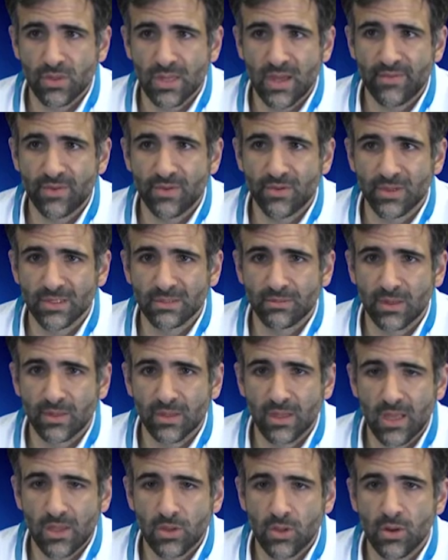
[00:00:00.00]
Salvage
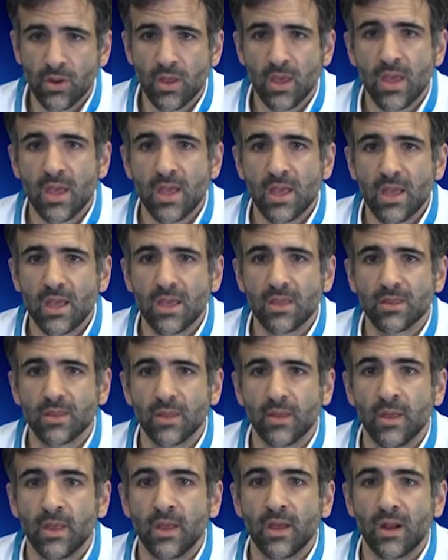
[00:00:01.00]
transplantation is
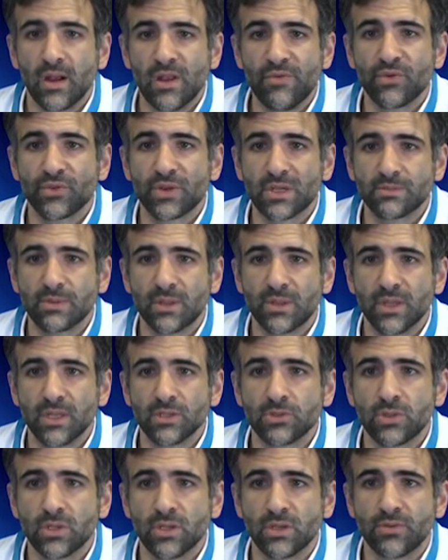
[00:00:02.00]
a liver
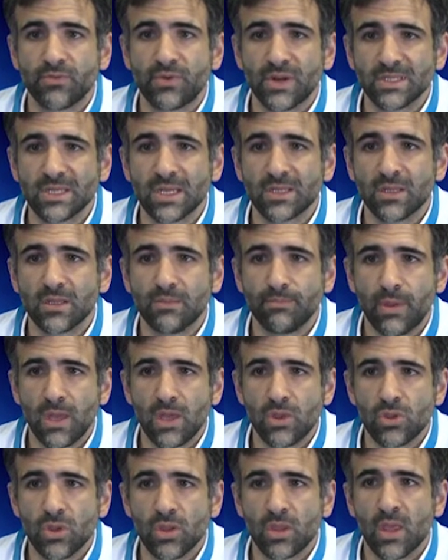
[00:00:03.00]
transplantation in resected
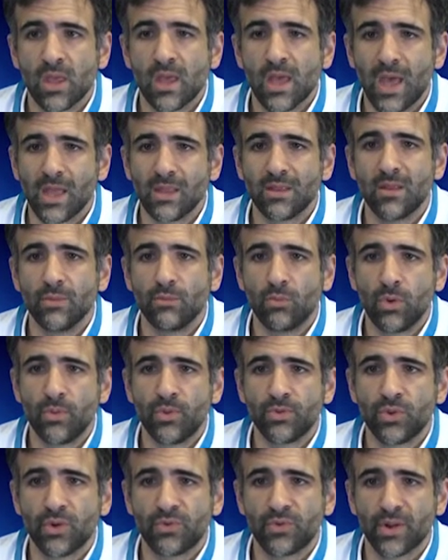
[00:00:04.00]
patient at the
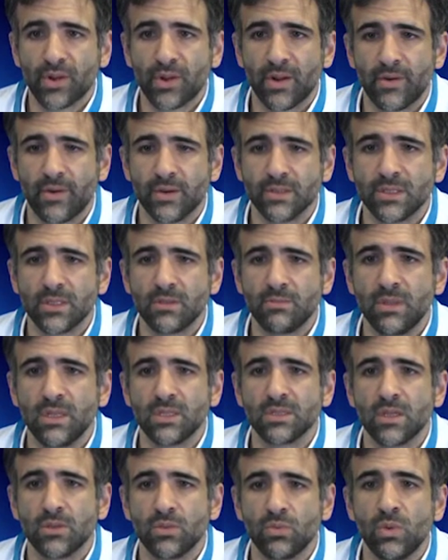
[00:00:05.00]
moment of recurrence. It
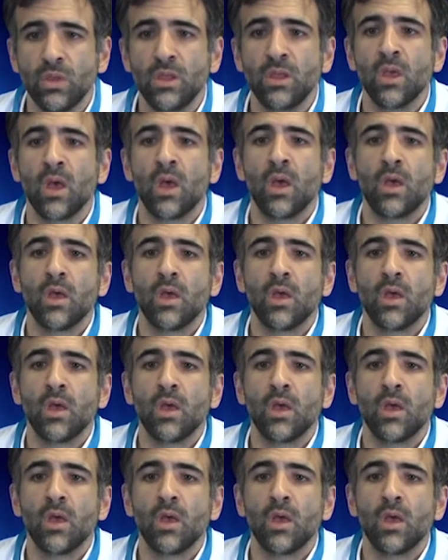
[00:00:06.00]
means that we